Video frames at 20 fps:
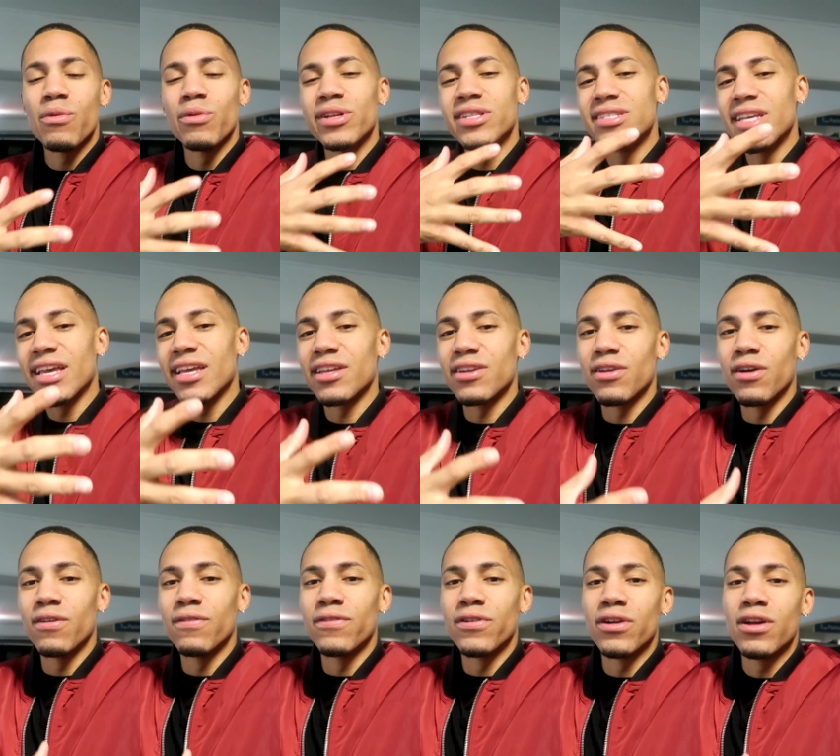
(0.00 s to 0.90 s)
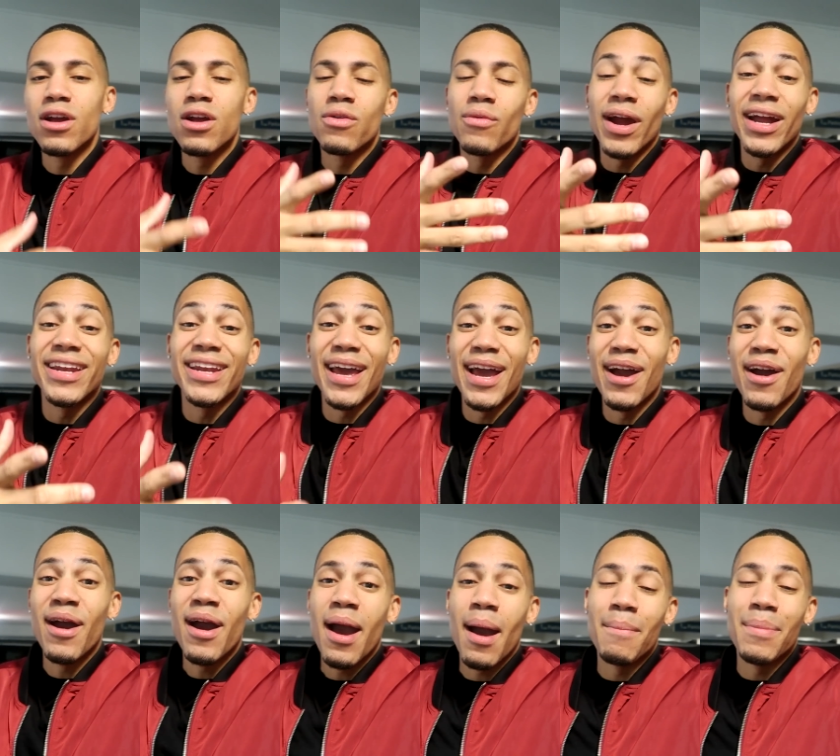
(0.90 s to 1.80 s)
We taking over. Right
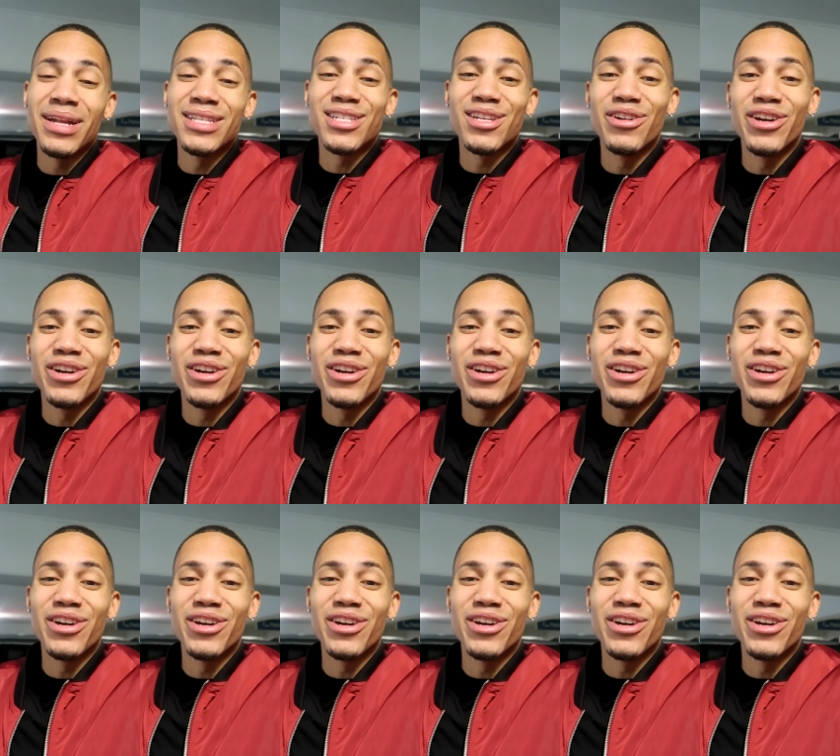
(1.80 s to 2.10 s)
now, I'm about